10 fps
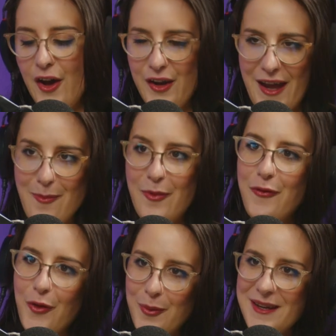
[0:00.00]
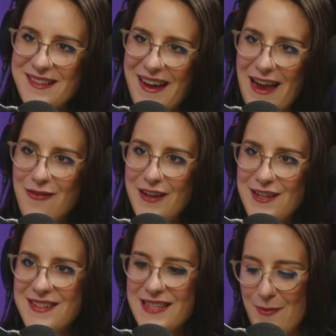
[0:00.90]
Okay, before we dive
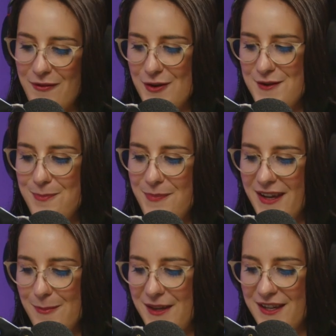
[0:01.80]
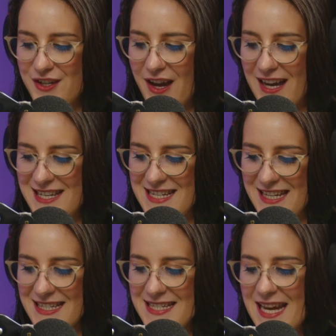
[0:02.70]
into some of those bigger picture
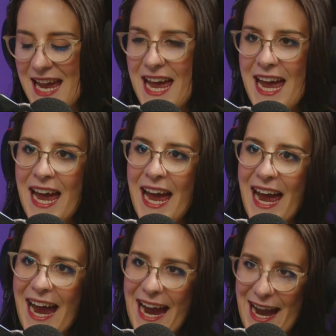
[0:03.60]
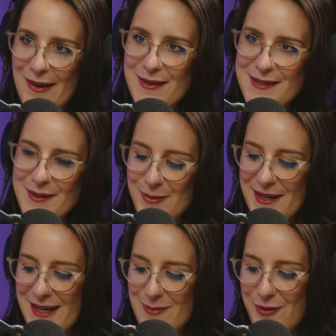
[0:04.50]
ideas, how does
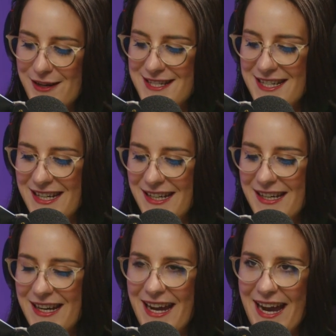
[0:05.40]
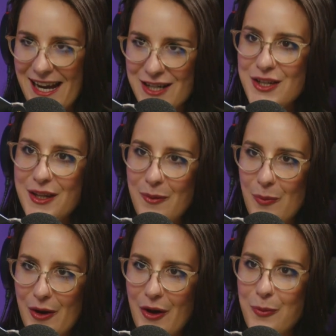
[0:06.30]
3D printing actually
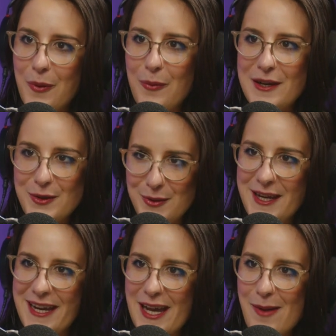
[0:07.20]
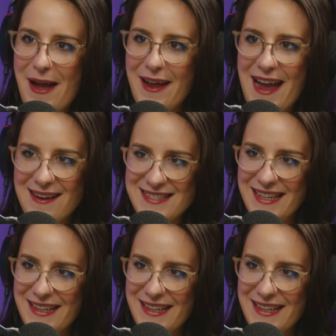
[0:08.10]
work when we're talking about housing?